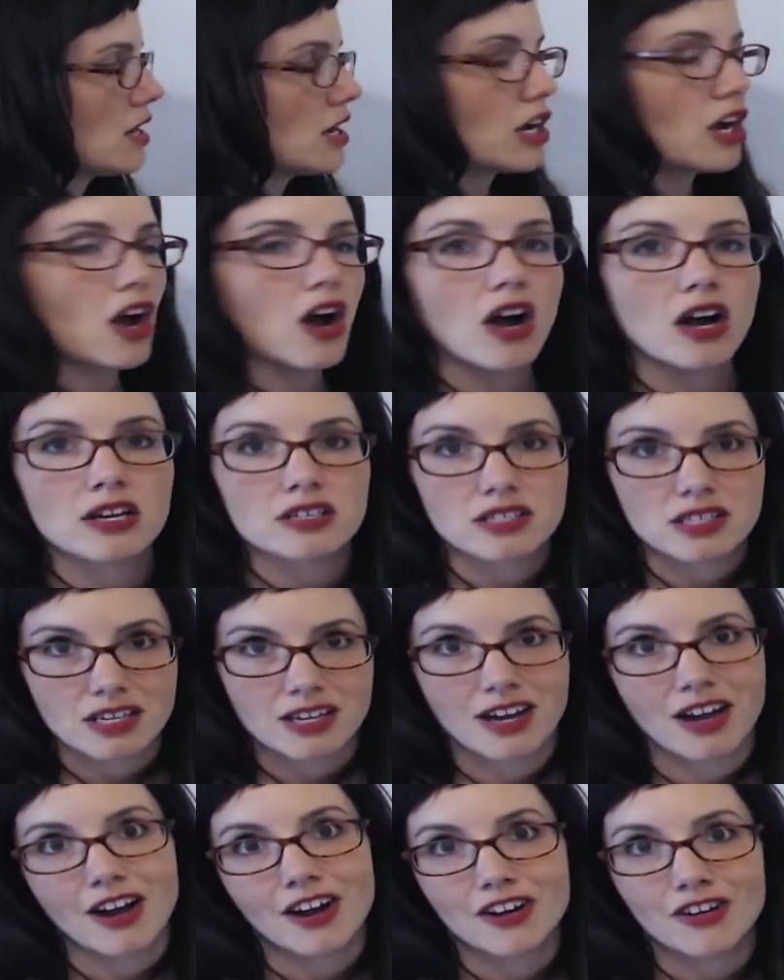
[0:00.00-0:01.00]
cause the
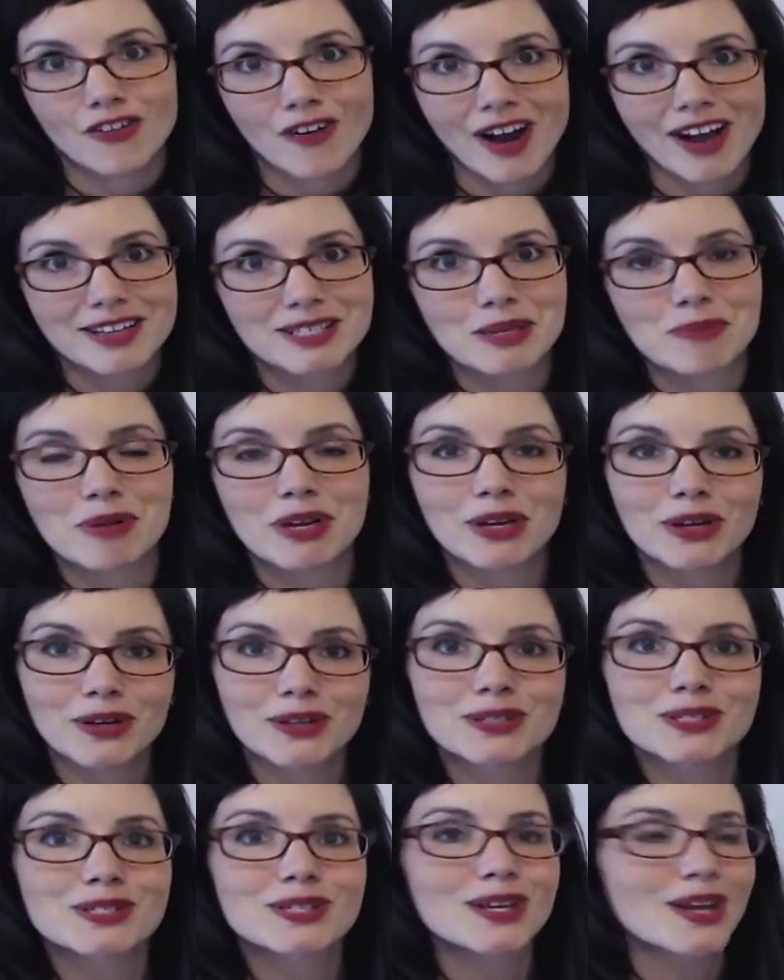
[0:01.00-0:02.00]
cut grass
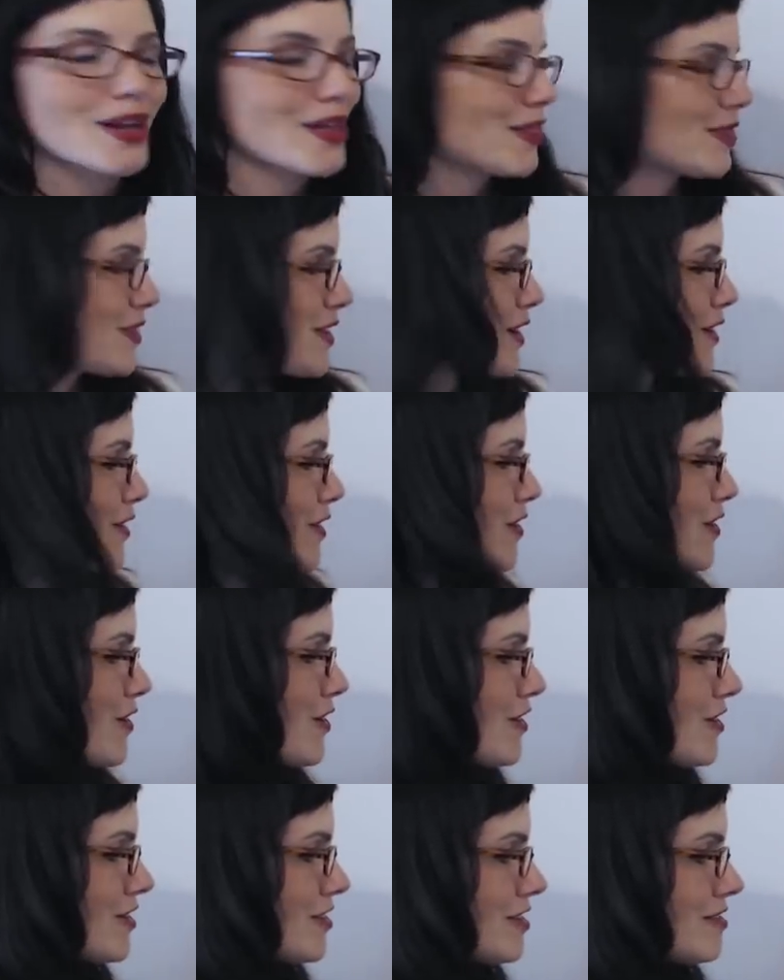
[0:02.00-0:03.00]
appearance. They're
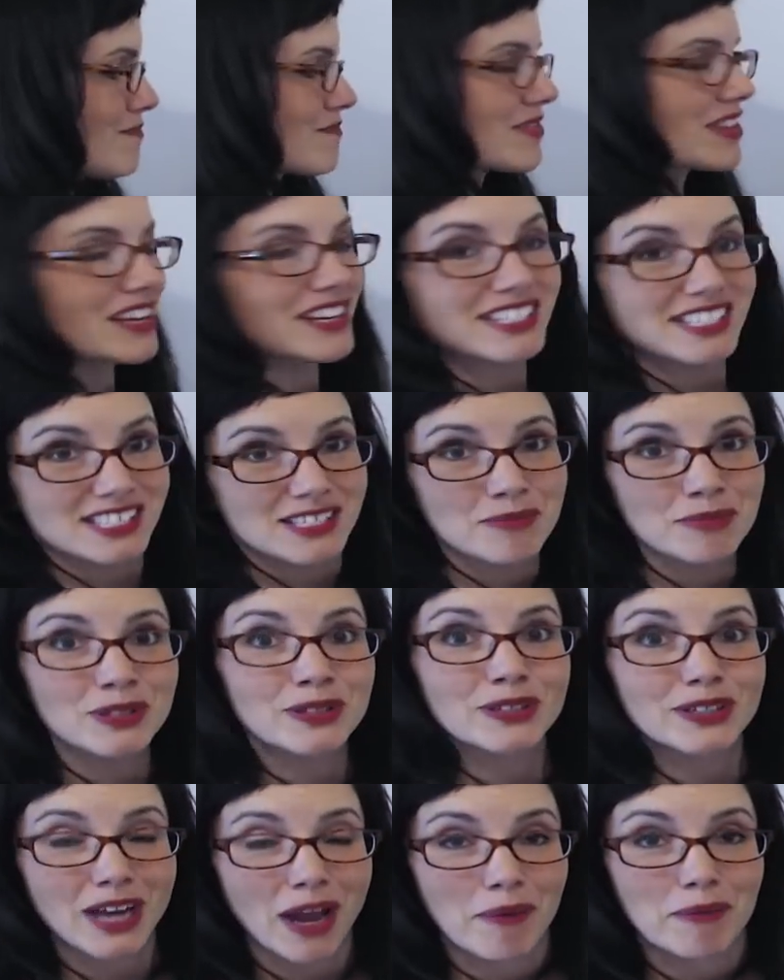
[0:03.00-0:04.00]
all
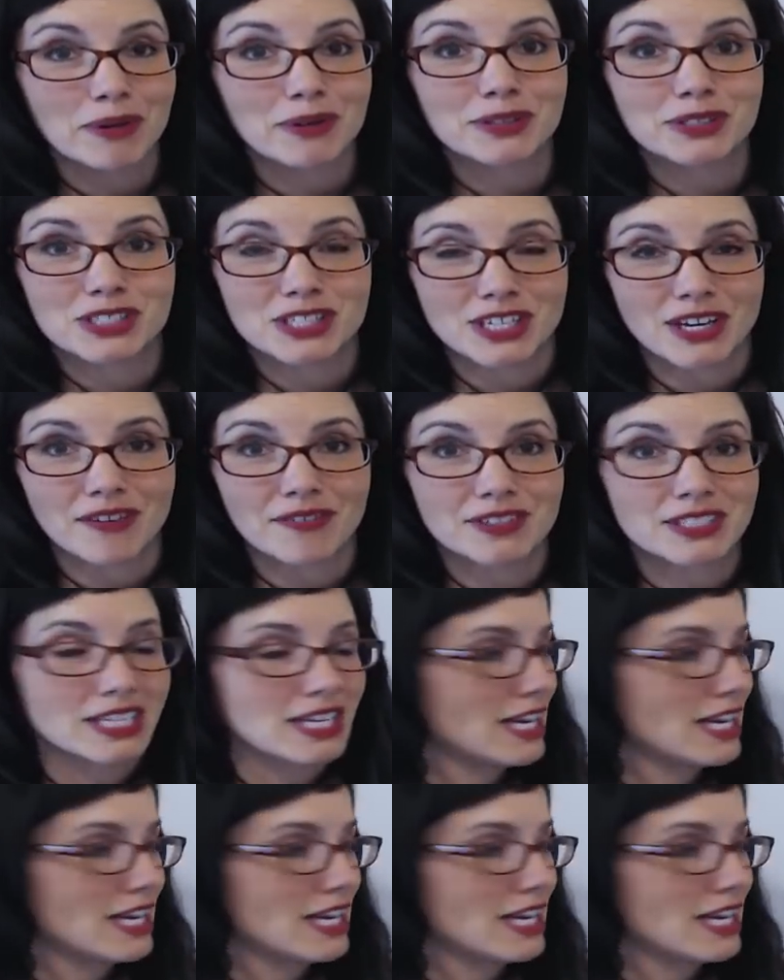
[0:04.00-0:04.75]
similar chemical shift,